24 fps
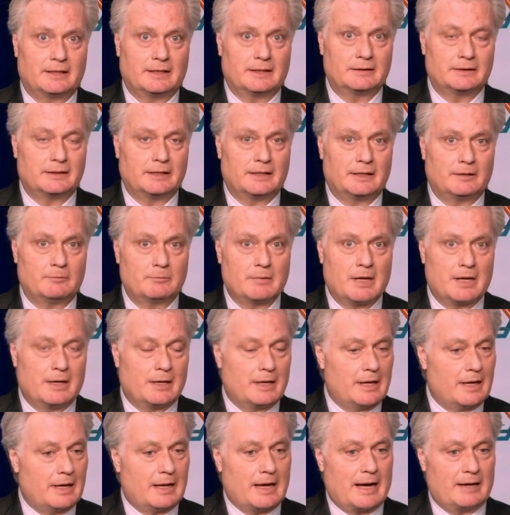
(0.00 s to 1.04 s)
And
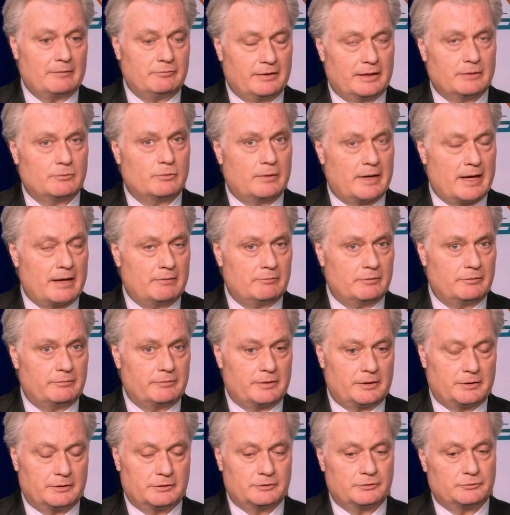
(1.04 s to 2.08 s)
I think we have a
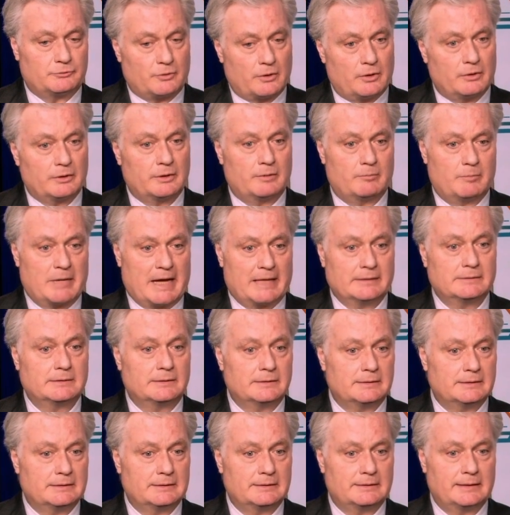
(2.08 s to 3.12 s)
very strong
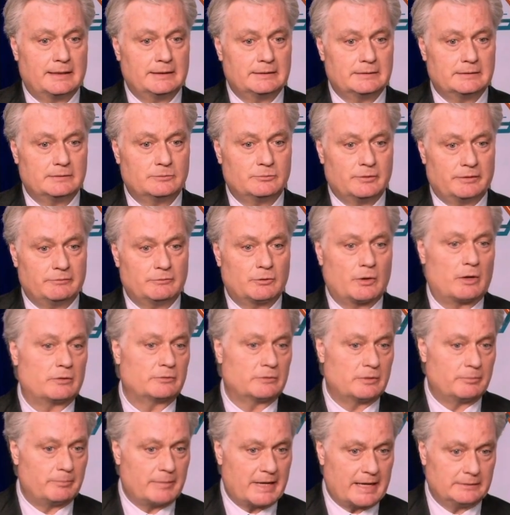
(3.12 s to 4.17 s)
patent estate. We've
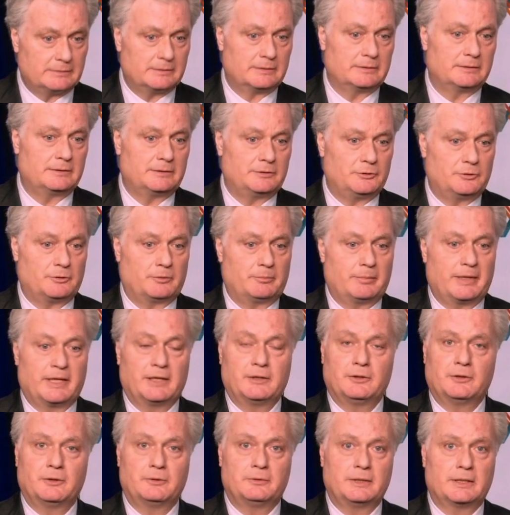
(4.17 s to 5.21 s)
granted patent
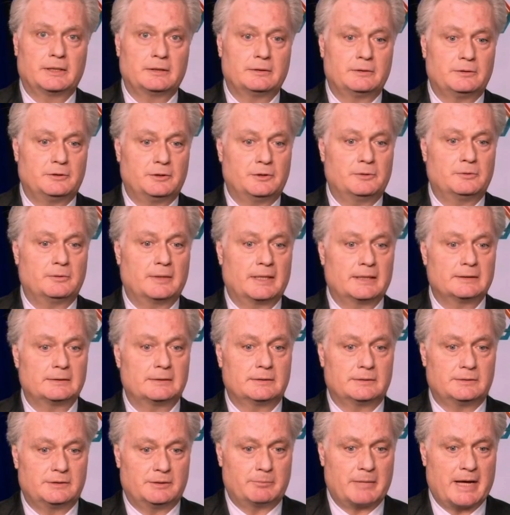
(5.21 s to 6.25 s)
European Union,
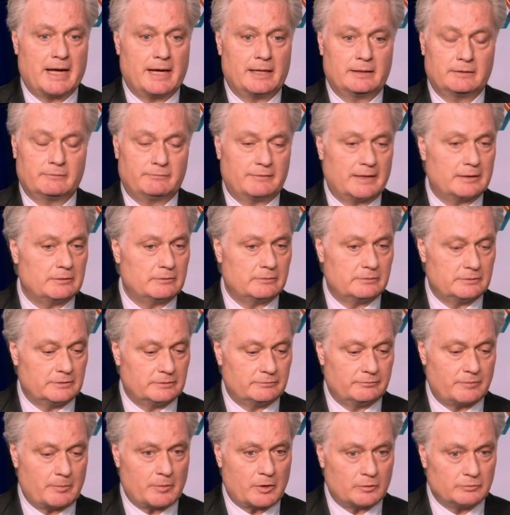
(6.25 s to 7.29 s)
US, Japan.
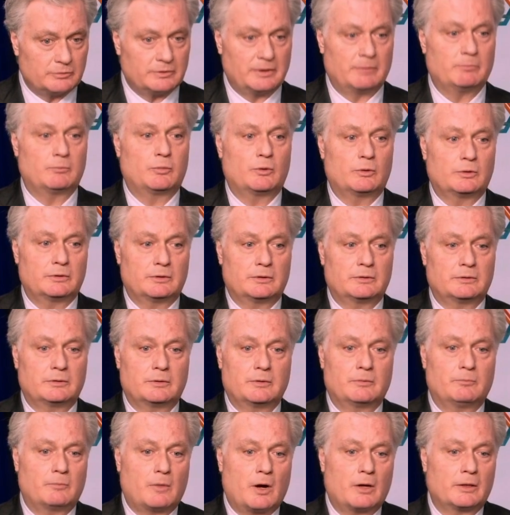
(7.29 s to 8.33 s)
That's the most
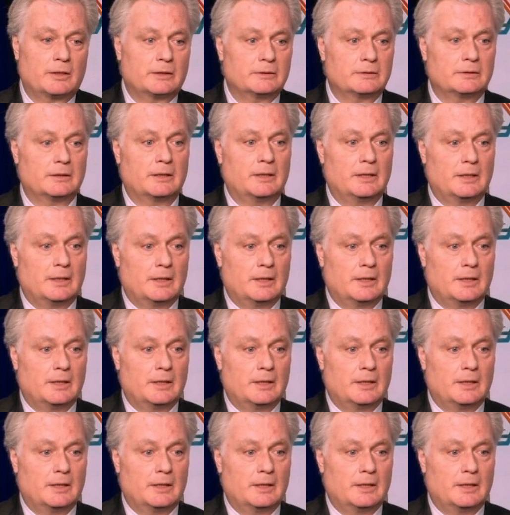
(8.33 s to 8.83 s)
important market.